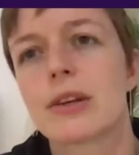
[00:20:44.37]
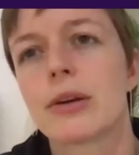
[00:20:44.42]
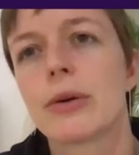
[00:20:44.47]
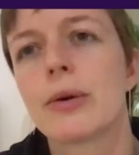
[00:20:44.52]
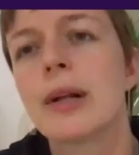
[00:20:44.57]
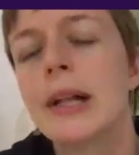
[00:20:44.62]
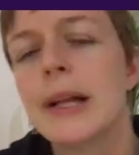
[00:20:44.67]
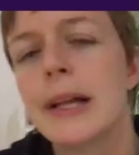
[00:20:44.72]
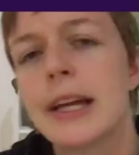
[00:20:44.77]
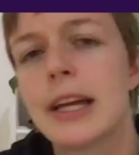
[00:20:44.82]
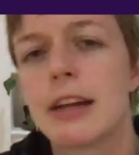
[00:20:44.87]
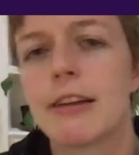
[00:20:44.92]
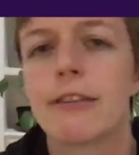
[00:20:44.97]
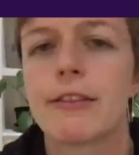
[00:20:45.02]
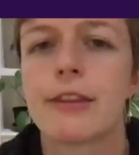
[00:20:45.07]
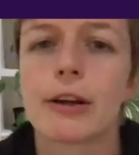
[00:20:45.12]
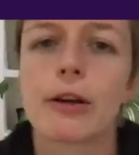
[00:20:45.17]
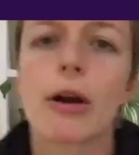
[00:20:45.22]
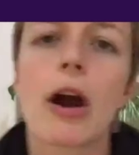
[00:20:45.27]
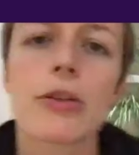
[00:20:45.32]
So
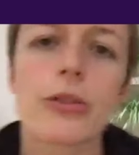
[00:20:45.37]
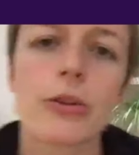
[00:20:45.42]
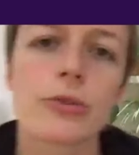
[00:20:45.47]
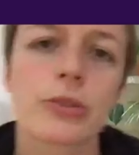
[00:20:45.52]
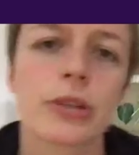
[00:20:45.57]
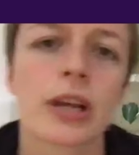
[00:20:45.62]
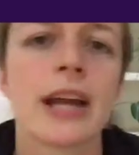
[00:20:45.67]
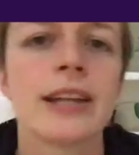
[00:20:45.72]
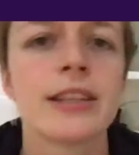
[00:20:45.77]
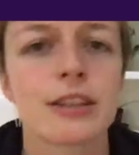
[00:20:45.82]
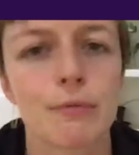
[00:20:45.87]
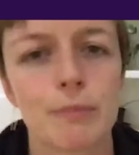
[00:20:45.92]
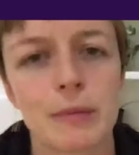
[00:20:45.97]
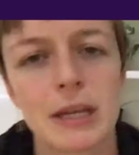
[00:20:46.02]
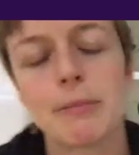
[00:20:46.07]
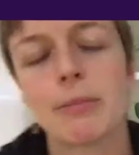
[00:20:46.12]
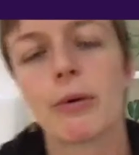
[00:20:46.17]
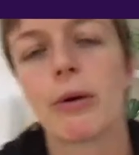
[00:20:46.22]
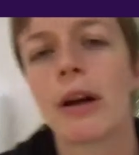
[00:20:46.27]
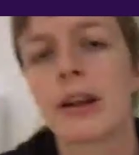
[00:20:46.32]
if there are those kinds of
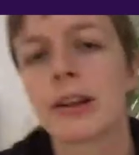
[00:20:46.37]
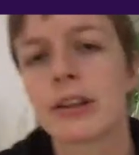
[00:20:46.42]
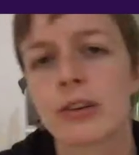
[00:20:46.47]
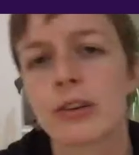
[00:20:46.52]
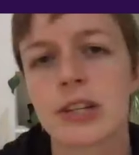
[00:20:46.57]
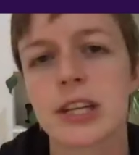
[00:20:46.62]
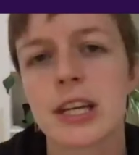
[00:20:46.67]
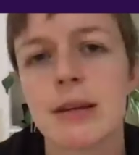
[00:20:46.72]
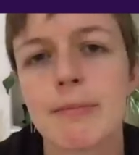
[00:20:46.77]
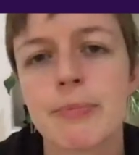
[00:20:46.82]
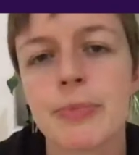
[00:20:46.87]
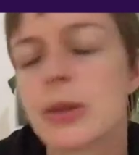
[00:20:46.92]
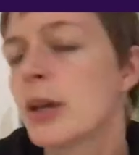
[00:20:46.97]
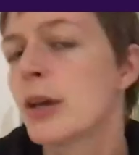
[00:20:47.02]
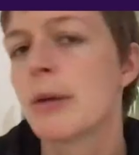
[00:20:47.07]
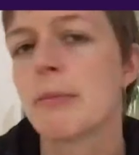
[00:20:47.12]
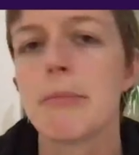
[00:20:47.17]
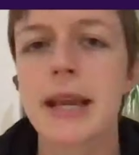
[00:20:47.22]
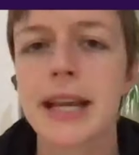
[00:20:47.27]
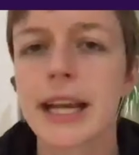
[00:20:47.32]
people on your team,
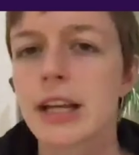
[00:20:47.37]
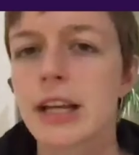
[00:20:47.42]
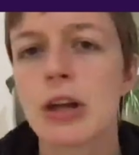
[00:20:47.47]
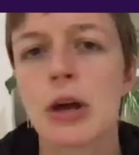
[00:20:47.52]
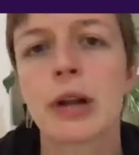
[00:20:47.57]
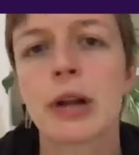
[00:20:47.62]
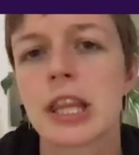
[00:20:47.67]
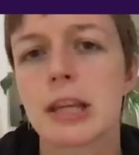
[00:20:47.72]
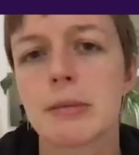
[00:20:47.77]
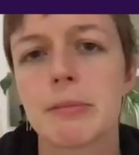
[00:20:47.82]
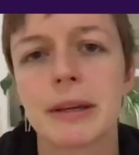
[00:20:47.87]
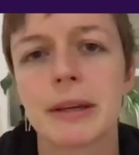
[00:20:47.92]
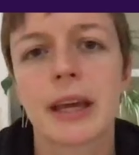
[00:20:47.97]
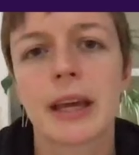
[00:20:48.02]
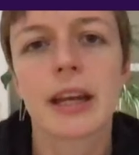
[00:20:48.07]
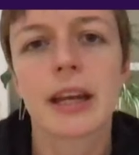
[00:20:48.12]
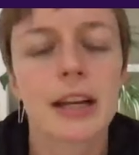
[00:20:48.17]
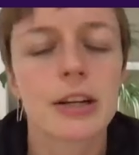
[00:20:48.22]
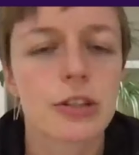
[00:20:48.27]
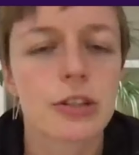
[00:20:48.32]
make it known at the
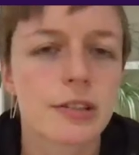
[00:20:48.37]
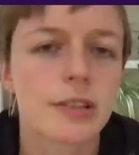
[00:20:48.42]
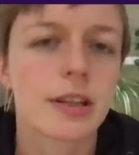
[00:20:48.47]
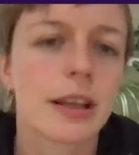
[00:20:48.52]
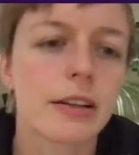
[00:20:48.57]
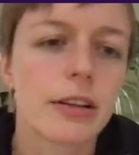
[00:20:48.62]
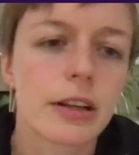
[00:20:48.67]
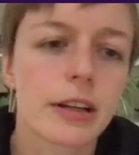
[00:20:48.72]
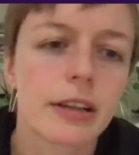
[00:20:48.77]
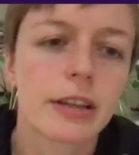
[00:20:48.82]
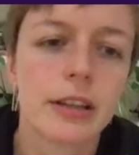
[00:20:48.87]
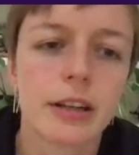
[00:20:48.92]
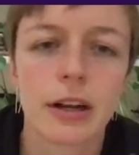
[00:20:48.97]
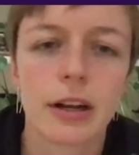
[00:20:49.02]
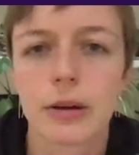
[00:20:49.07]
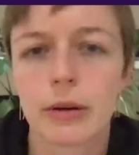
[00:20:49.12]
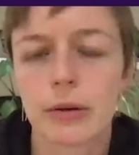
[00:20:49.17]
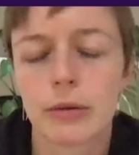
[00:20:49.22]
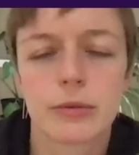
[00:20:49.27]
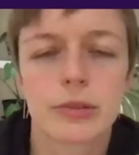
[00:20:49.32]
beginning. Just say, look,
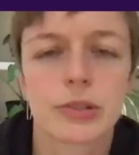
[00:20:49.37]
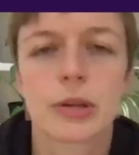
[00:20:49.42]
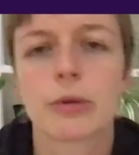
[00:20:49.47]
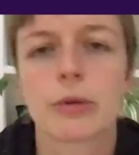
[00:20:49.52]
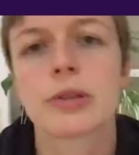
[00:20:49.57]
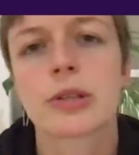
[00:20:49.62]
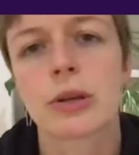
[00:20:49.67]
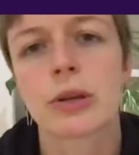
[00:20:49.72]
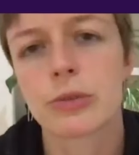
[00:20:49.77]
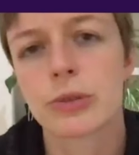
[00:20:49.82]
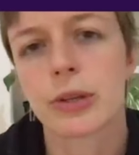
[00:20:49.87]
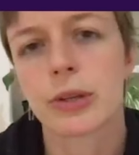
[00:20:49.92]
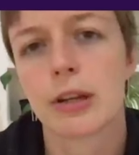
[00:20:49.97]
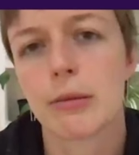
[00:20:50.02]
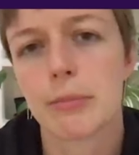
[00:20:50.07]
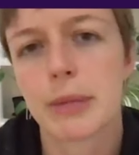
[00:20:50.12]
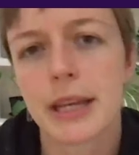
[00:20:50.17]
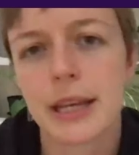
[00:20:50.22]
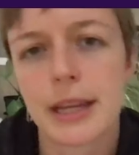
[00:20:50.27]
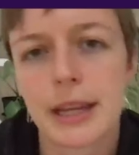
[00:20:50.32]
so-and-so is going
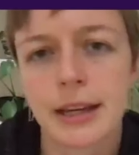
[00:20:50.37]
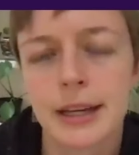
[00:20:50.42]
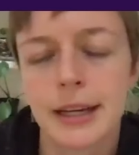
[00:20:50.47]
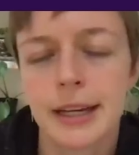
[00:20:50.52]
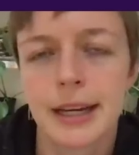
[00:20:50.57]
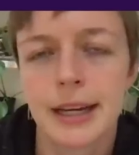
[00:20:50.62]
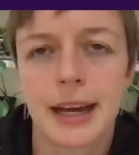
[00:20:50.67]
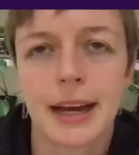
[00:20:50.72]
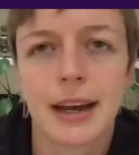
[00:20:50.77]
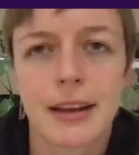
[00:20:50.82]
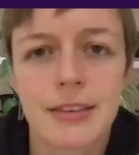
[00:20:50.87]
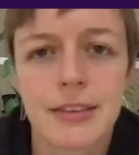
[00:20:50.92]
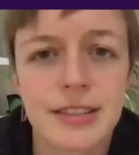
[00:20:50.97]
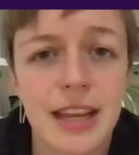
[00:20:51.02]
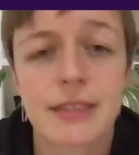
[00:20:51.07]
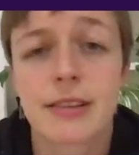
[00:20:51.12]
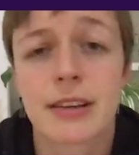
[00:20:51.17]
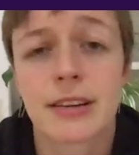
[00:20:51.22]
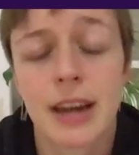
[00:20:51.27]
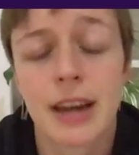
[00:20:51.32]
to be the
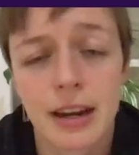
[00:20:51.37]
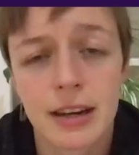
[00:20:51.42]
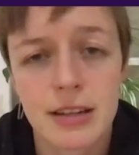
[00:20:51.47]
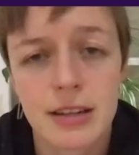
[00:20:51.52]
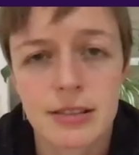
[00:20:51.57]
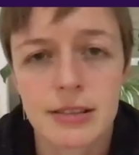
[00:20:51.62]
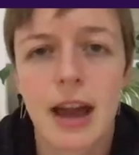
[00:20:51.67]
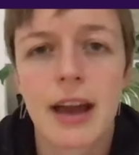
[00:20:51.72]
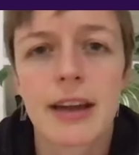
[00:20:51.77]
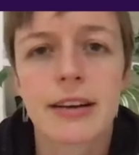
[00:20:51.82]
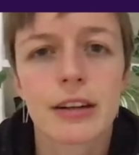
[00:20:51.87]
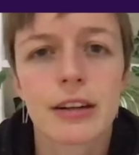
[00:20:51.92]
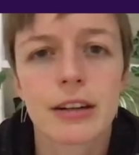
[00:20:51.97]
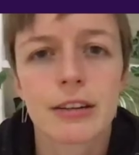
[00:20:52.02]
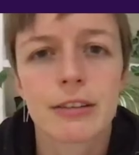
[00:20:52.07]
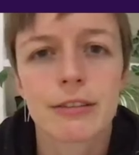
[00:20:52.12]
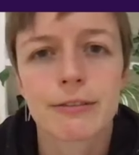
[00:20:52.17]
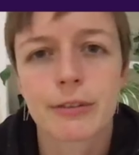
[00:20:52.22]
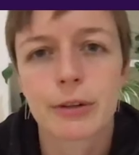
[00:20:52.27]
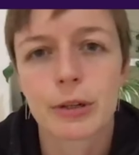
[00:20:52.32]
designated
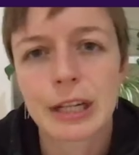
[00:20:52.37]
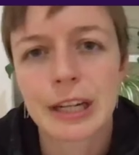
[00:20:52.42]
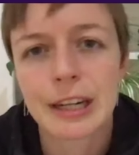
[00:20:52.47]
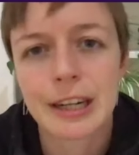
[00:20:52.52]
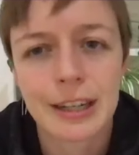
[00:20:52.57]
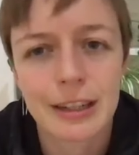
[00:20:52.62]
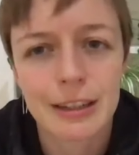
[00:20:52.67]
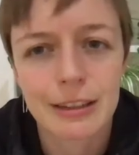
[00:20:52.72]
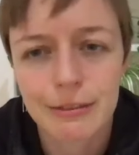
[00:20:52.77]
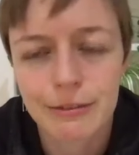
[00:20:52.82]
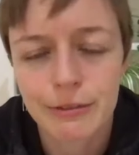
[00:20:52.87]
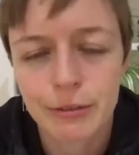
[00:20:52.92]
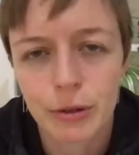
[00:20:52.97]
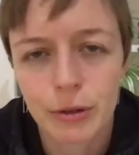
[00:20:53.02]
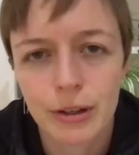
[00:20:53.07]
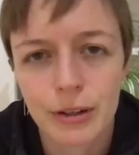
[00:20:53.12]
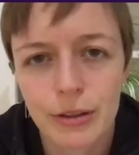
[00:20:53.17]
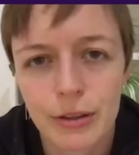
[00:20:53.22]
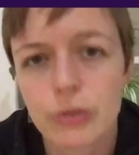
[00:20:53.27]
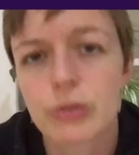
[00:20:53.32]
decider
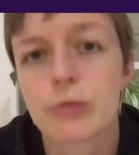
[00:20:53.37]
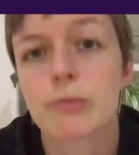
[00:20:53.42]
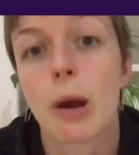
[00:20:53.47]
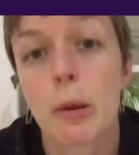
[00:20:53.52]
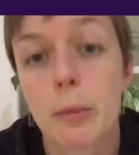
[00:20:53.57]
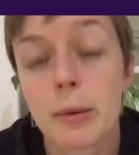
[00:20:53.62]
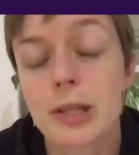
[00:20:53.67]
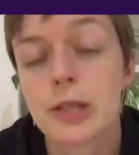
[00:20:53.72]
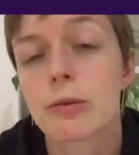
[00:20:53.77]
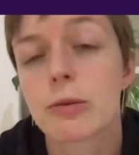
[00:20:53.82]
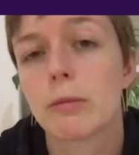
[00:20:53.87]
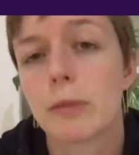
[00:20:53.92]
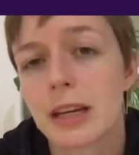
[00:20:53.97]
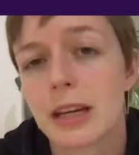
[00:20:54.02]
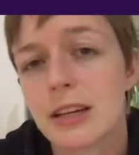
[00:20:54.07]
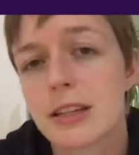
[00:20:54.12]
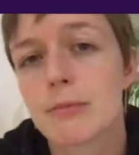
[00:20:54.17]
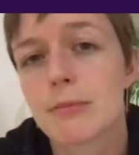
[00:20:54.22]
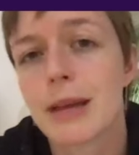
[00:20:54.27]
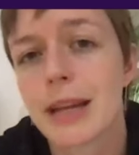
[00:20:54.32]
for those moments when we
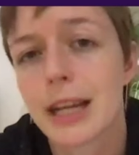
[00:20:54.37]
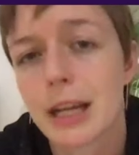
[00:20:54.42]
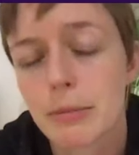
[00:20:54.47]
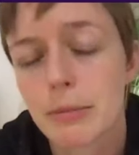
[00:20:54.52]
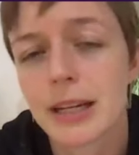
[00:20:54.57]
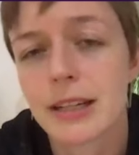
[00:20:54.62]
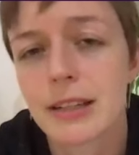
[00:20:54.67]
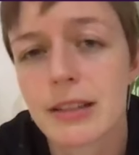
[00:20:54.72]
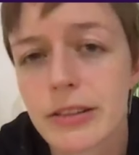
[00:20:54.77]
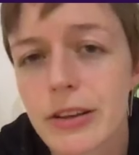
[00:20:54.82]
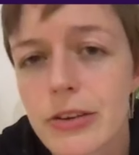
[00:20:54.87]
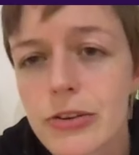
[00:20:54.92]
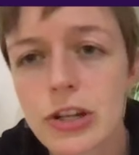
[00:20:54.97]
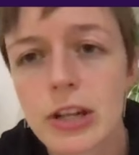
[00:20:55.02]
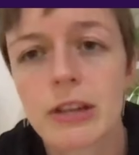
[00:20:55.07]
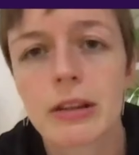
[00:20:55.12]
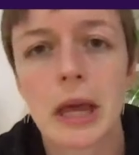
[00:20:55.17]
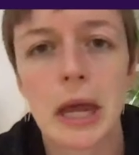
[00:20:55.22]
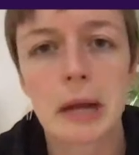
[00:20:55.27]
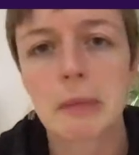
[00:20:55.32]
need to make a big
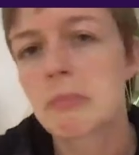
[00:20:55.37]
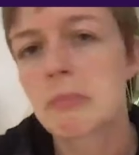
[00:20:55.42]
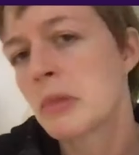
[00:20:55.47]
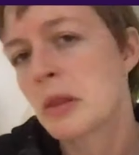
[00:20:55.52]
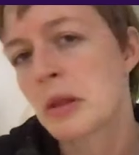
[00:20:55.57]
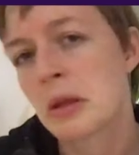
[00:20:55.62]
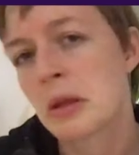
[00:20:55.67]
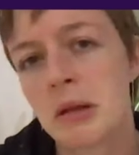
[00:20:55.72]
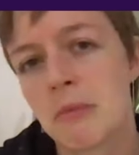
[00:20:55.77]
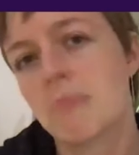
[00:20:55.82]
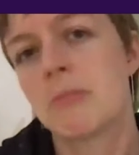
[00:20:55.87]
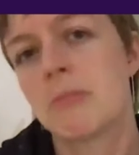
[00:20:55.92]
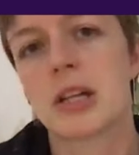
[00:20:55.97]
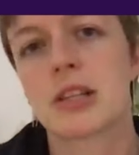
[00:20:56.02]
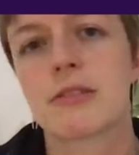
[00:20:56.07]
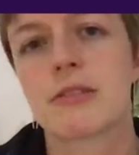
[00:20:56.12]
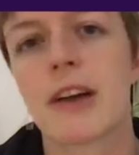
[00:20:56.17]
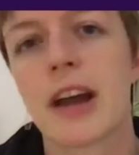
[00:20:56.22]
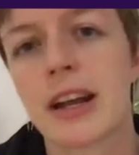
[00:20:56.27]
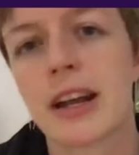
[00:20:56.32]
decision. Like,
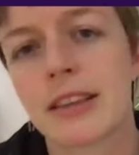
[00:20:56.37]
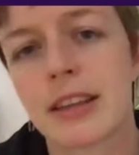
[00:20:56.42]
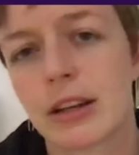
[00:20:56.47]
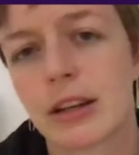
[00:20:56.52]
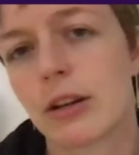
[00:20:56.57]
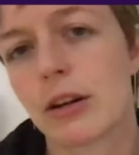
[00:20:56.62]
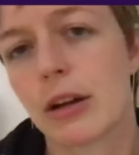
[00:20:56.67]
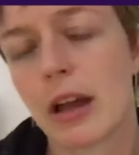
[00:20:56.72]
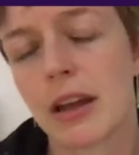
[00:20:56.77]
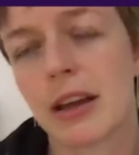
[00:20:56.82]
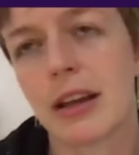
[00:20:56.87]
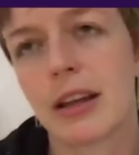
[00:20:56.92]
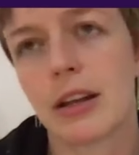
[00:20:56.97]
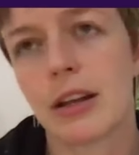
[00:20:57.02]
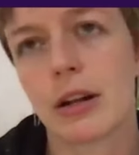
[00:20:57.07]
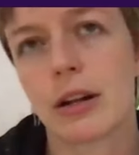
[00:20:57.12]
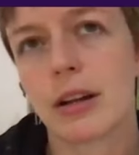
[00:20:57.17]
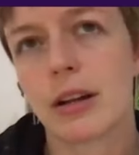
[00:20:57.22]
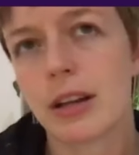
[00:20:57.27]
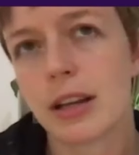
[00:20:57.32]
that's fine. I think
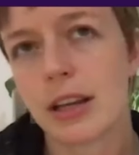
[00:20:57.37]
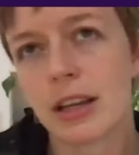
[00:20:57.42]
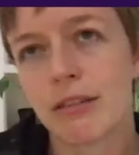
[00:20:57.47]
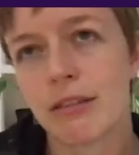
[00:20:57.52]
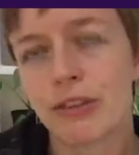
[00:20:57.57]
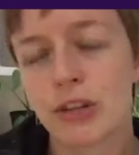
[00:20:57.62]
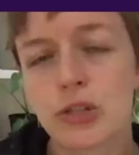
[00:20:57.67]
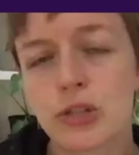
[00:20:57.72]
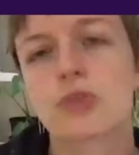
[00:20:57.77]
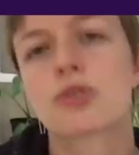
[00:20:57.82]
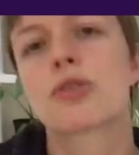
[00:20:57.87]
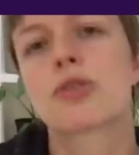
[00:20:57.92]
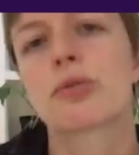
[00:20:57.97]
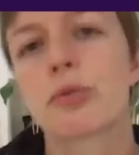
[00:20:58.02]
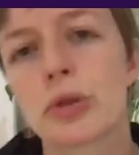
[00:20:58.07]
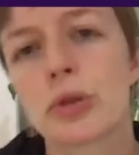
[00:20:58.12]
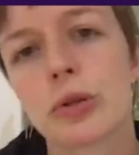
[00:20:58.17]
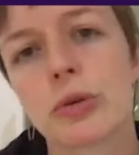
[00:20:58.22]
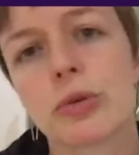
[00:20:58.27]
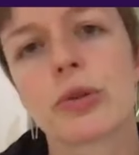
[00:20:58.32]
if it's
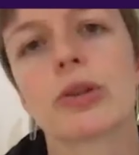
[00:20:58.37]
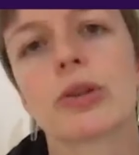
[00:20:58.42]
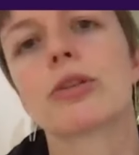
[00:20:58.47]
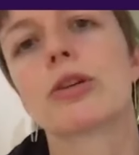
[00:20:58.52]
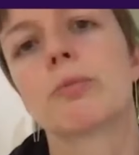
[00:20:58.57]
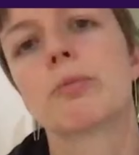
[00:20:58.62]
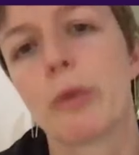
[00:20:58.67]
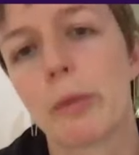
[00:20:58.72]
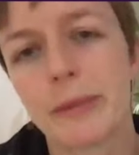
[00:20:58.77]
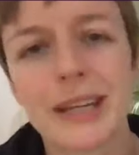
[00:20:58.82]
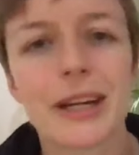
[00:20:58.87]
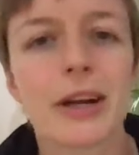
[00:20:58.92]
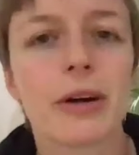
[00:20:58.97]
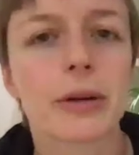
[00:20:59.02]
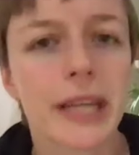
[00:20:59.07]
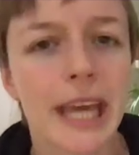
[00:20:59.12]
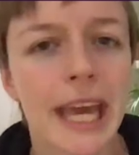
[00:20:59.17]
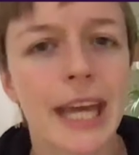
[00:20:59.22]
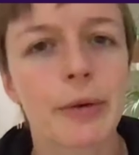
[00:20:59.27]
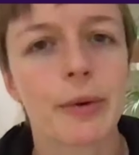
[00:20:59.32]
true, the group will be
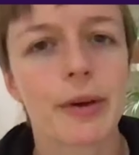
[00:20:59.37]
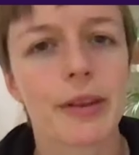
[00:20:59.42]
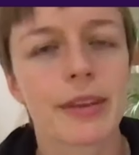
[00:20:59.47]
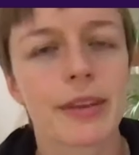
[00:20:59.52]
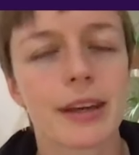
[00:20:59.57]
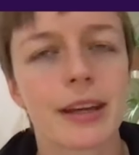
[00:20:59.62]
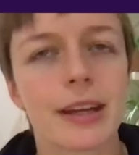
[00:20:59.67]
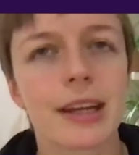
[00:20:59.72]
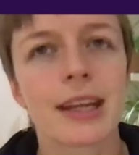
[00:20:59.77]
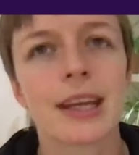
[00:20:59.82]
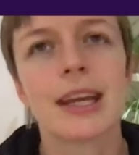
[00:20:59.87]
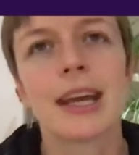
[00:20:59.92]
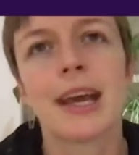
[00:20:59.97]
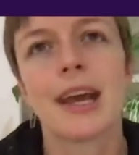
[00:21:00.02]
okay with it.